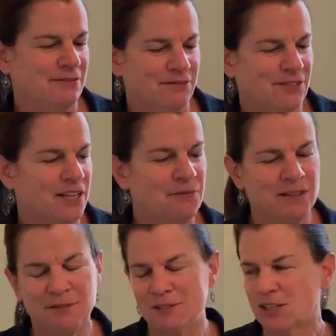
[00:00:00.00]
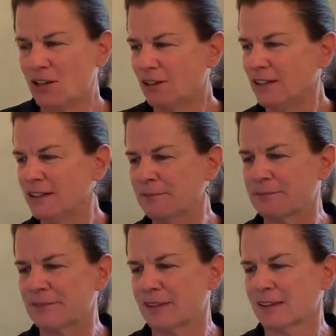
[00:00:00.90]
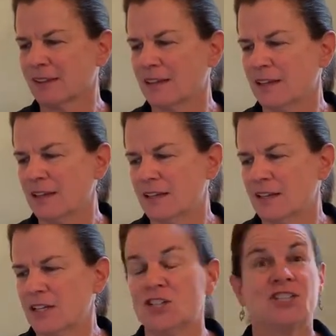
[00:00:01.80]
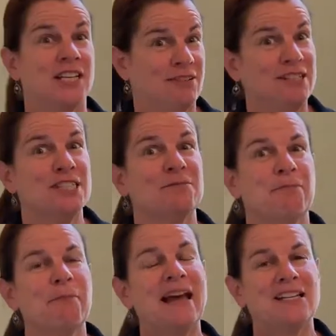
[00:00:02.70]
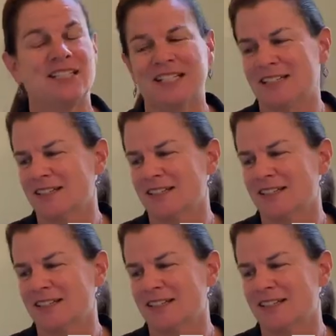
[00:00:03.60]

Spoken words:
forgot what it was called. Sharish Magic.